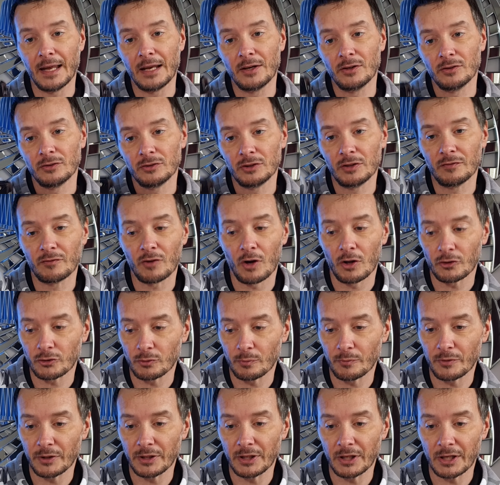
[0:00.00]
then you've got
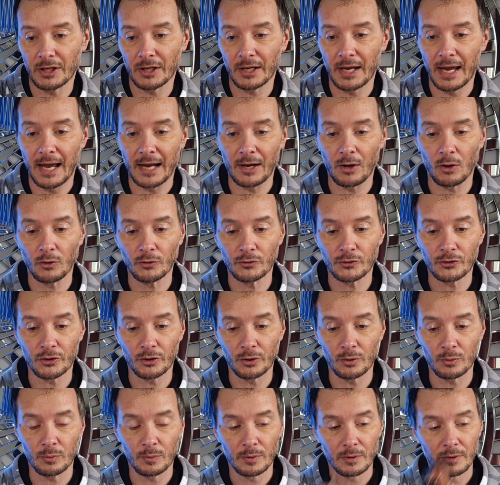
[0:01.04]
something you can hang on
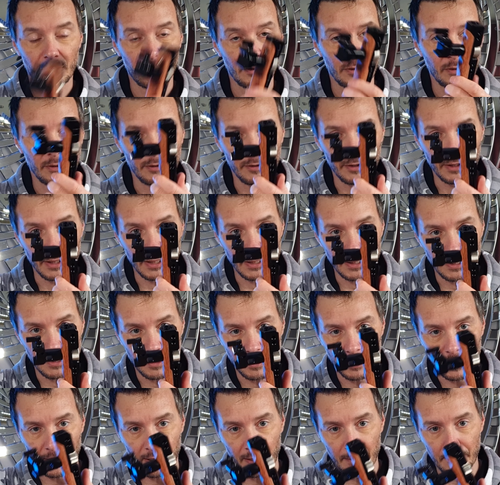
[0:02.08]
to the
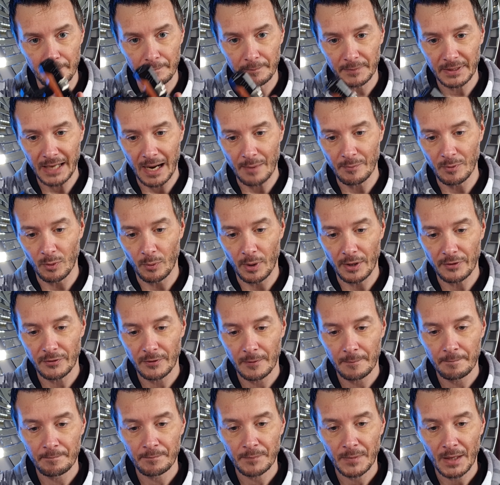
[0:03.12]
camera with.
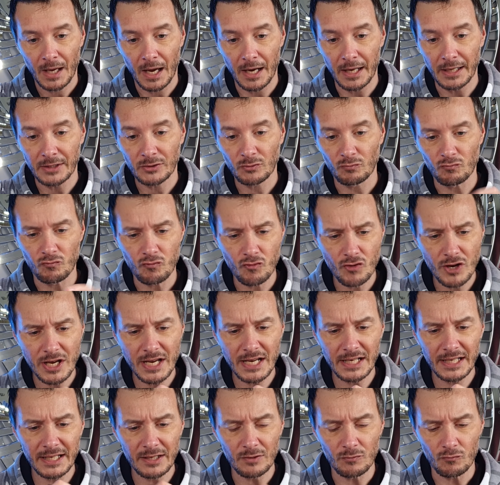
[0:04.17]
And it's
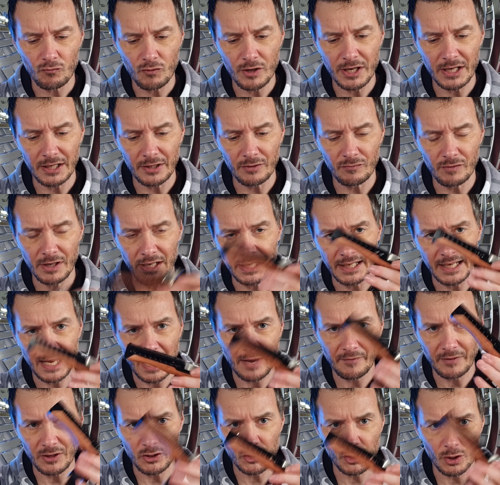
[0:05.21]
really, really, really
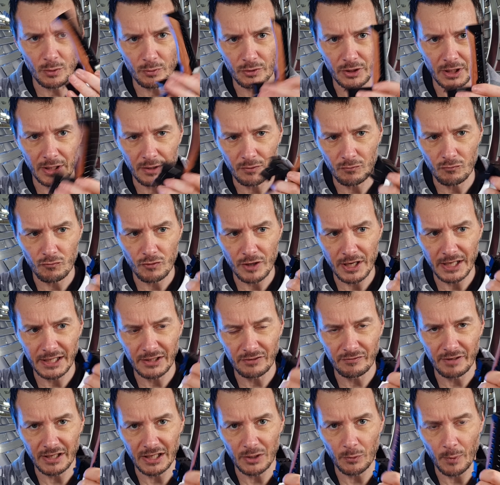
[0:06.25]
heavy duty,
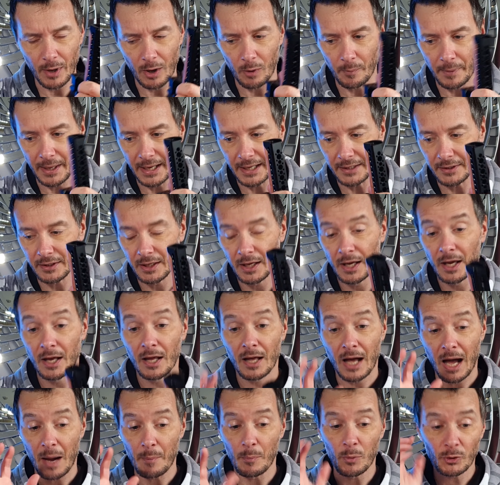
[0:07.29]
really, really well made.
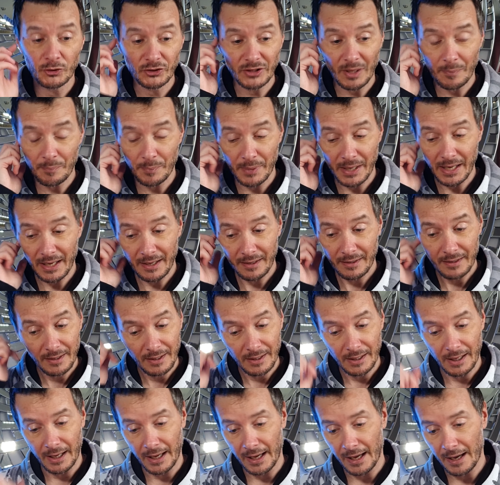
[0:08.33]
I must admit,
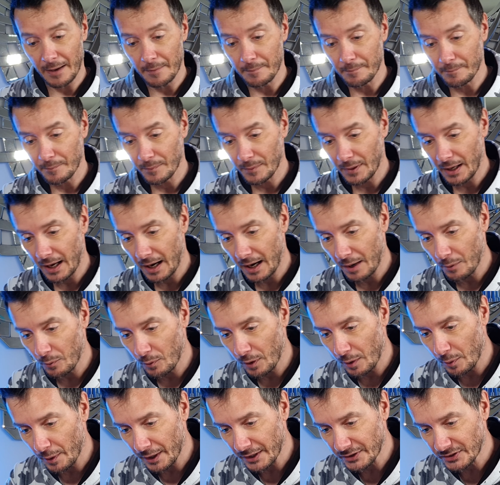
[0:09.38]

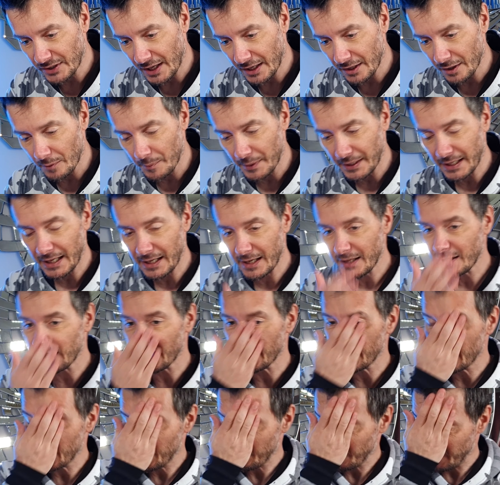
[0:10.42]
when I said at the beginning
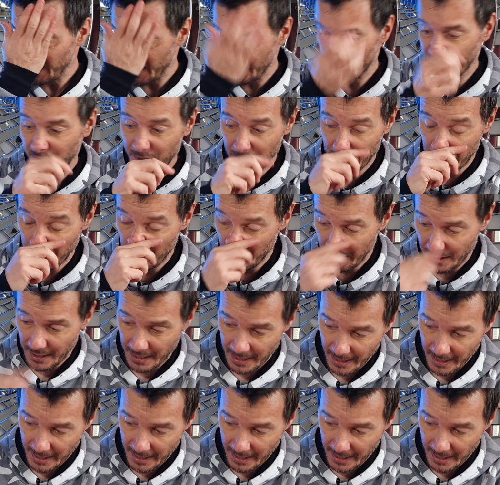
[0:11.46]
that you don't need to